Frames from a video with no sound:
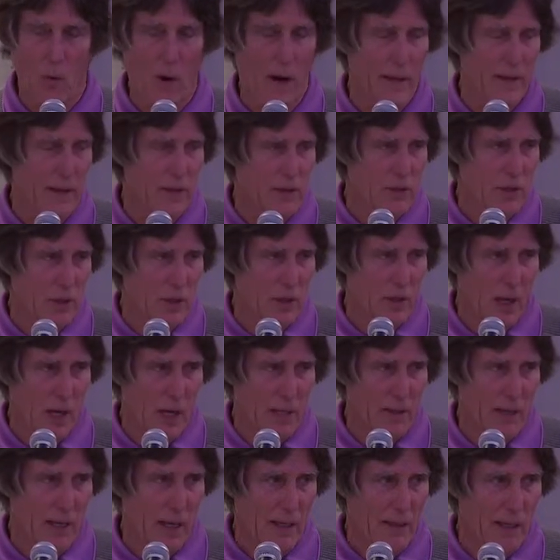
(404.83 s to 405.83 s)
why they should
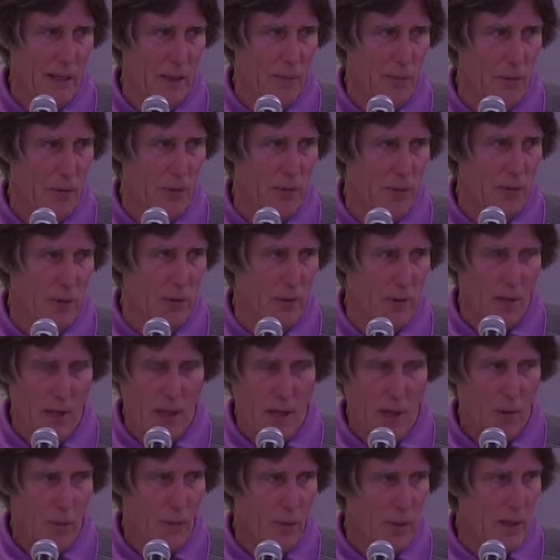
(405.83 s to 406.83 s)
contact that person.
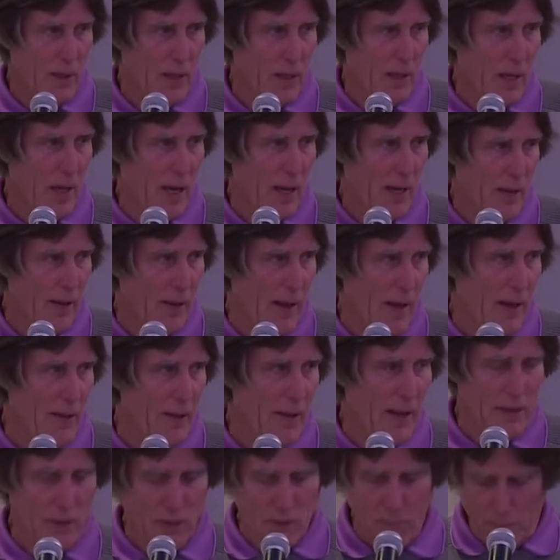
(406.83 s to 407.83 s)
We get a lot of that,
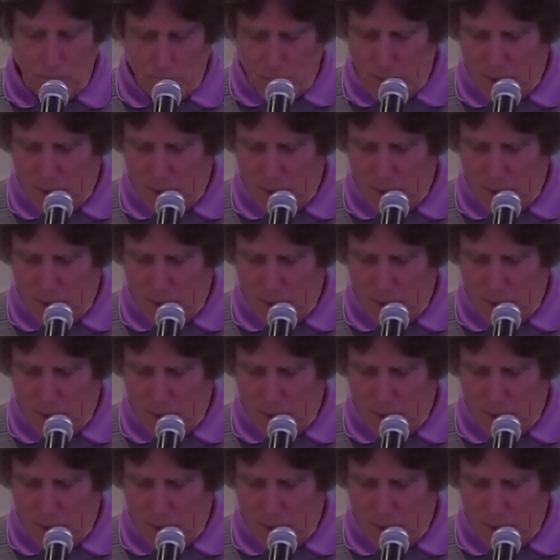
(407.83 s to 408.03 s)
and that's a